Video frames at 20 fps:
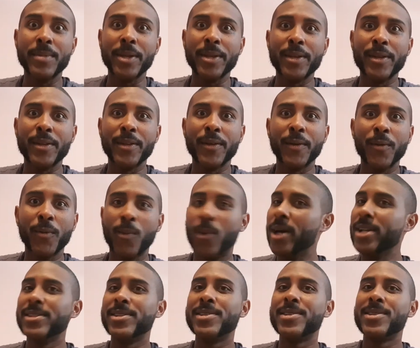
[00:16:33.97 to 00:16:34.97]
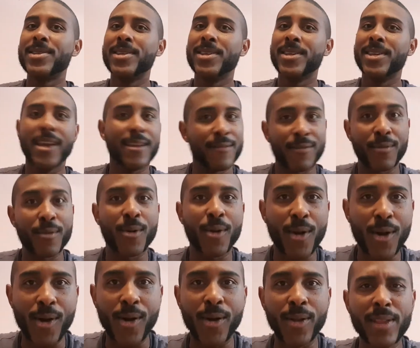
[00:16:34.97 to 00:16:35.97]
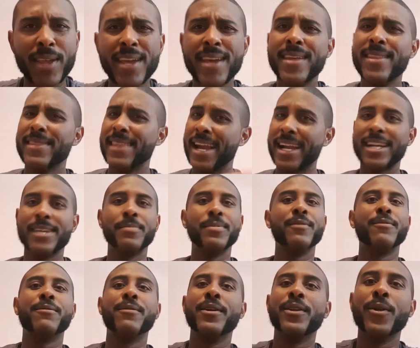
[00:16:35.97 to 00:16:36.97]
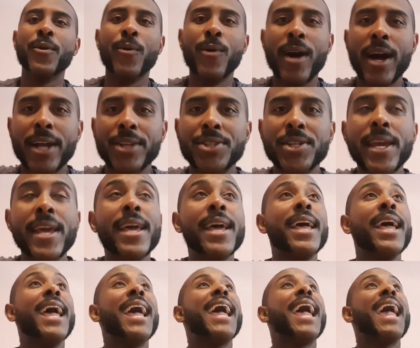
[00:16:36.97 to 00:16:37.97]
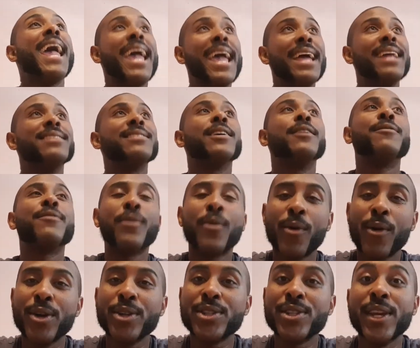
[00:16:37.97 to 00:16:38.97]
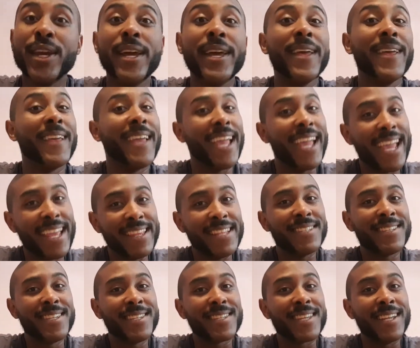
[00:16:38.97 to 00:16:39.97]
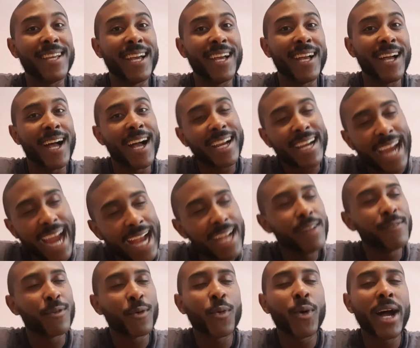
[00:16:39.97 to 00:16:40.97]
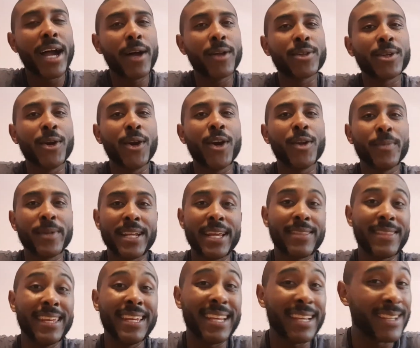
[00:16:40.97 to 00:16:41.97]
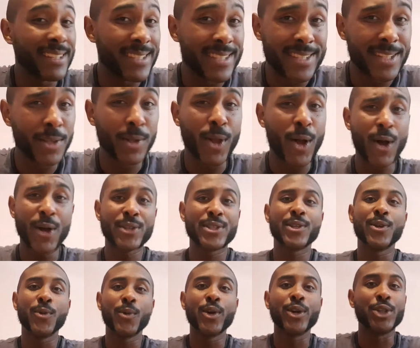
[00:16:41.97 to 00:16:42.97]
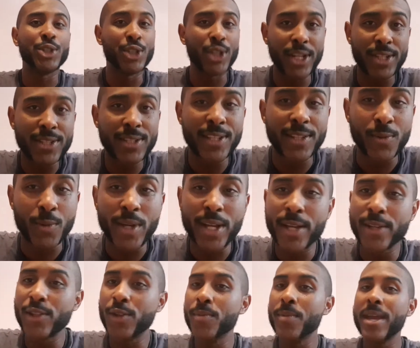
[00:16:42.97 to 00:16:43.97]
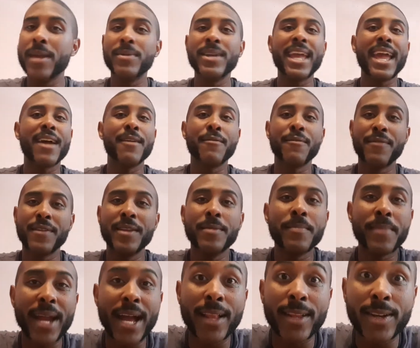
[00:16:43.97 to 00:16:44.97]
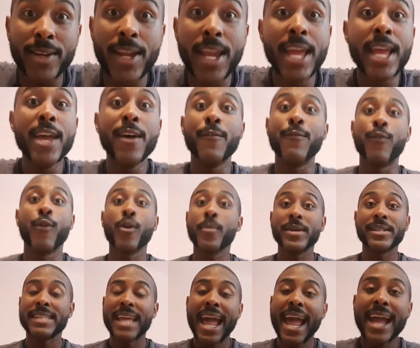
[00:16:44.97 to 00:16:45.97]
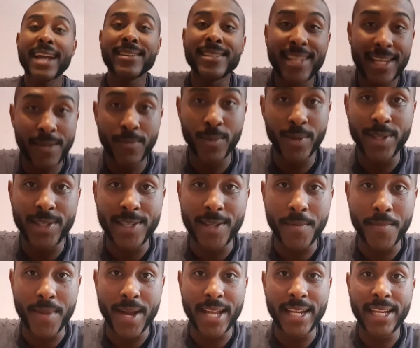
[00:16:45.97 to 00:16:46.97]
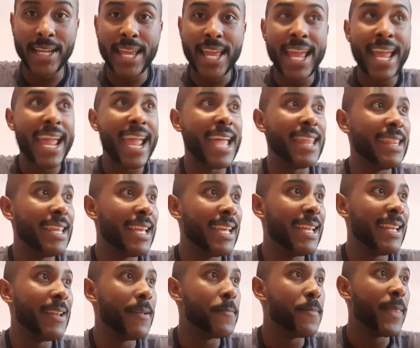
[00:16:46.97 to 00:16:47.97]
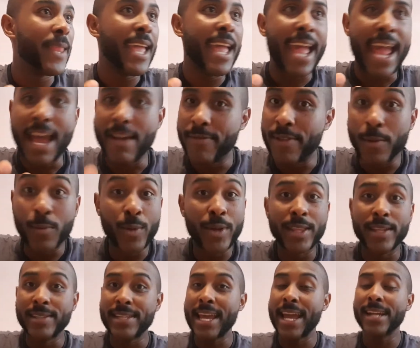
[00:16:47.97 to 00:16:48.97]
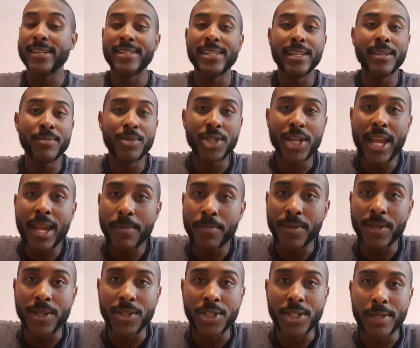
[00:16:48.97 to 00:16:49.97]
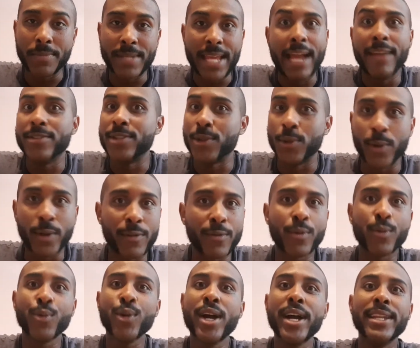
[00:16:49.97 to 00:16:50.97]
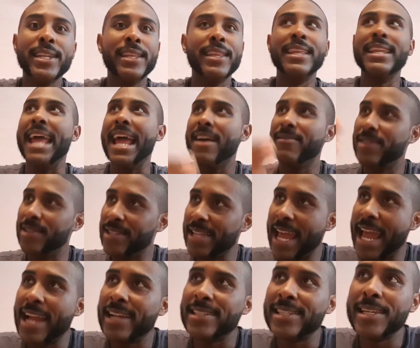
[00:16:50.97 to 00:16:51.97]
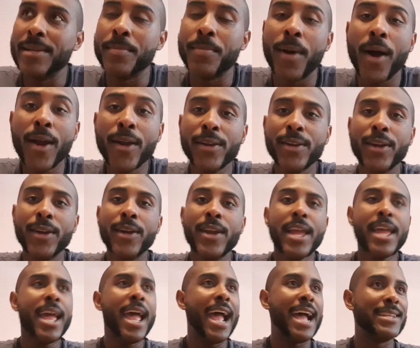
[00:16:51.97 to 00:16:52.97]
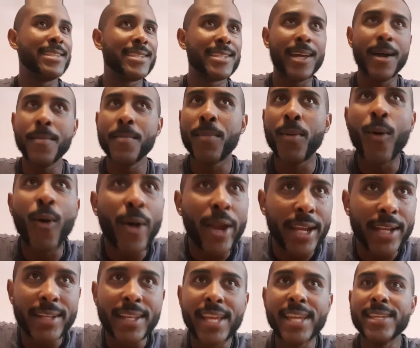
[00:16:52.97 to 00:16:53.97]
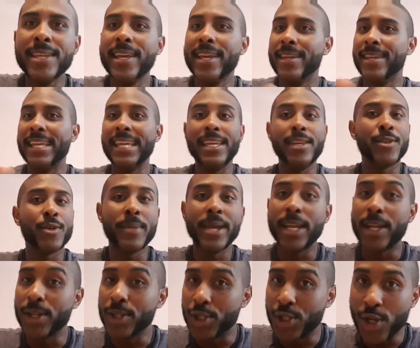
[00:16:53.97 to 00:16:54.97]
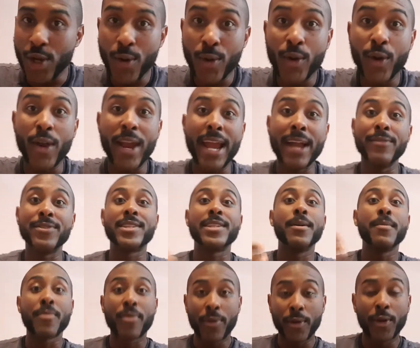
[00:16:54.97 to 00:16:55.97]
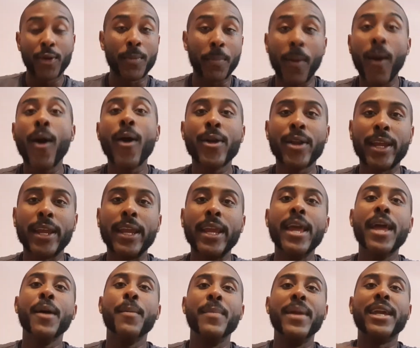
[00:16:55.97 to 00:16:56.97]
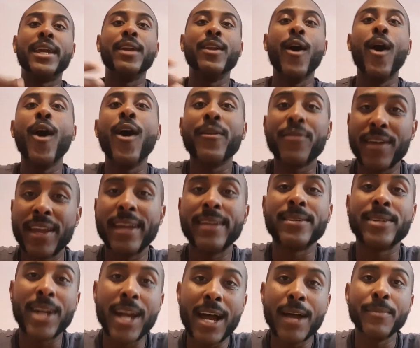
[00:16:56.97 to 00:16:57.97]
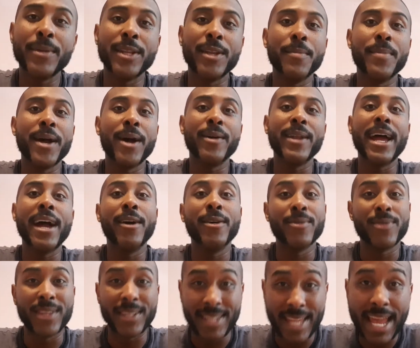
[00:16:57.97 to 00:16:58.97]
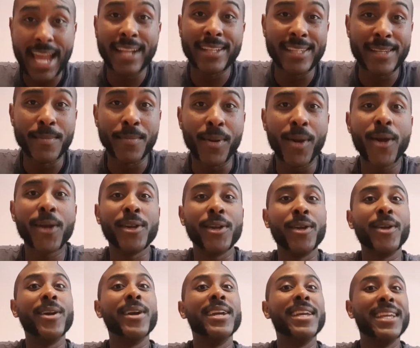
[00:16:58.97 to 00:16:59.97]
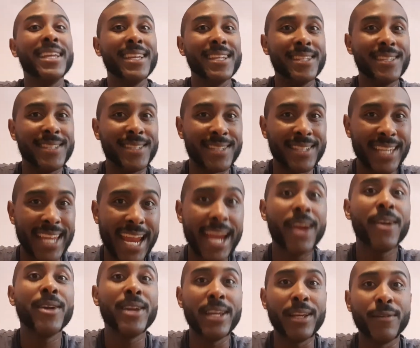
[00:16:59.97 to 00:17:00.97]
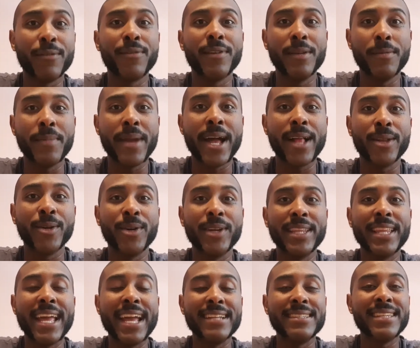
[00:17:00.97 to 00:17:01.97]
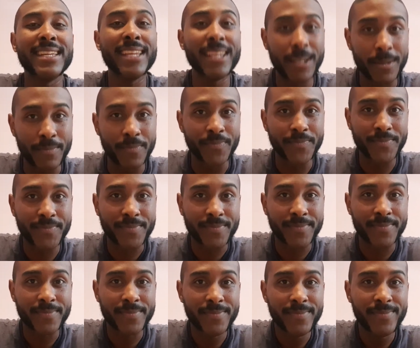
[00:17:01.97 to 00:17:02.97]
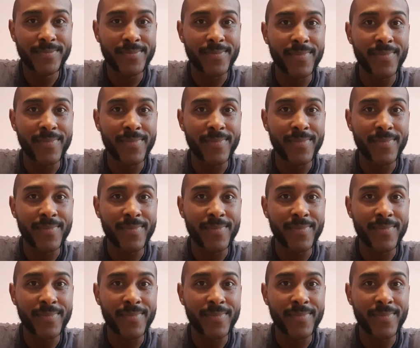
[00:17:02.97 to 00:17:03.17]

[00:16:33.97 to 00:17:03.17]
the Demon once and for all. That could be fun to watch. And of course, and this is kind of a wild card, but I think it could still also work just as well. You maybe have Finn Balor form a tag team with somebody and then have them win the tag team championships, have sort of a run, and then have the tag team partner at some point either make a joke or have some third party make an offhand comment about how the tag team partner is carrying Finn Balor in that team,